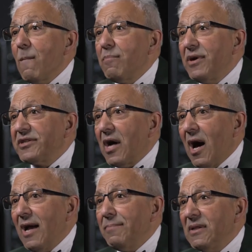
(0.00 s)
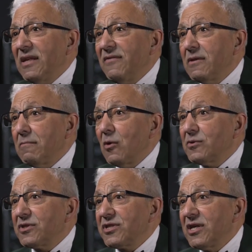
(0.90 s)
But I believe the
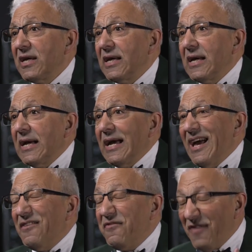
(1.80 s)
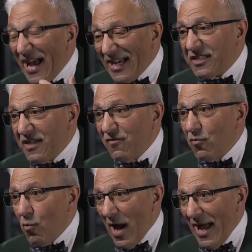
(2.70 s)
most effective
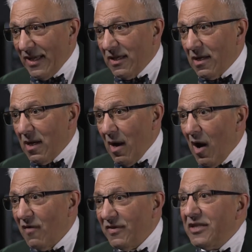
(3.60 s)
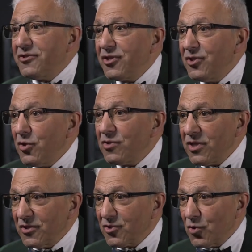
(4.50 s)
way of
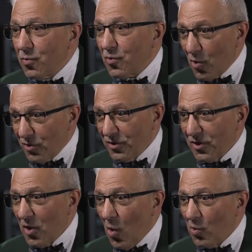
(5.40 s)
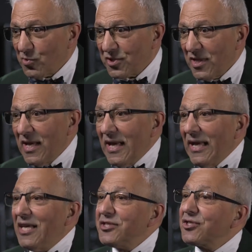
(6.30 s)
introducing superordinate goals
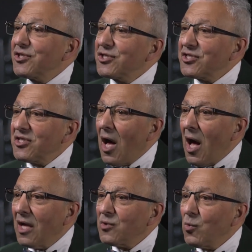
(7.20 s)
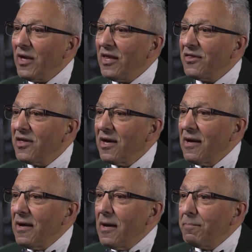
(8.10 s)
is to start with
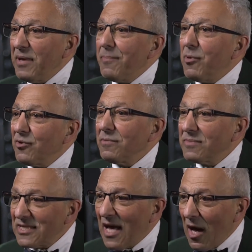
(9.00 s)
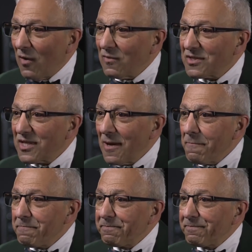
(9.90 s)
people themselves,
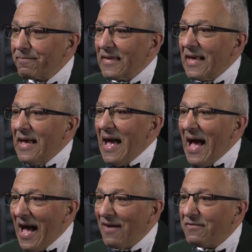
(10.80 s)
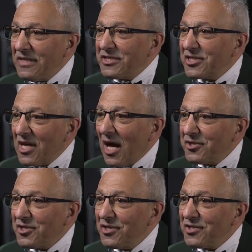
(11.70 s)
have
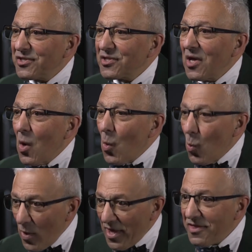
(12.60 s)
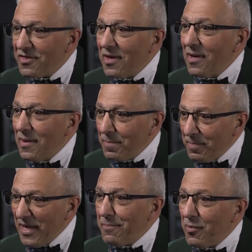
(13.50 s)
discussions with
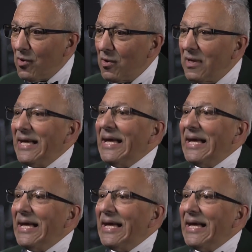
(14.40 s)
people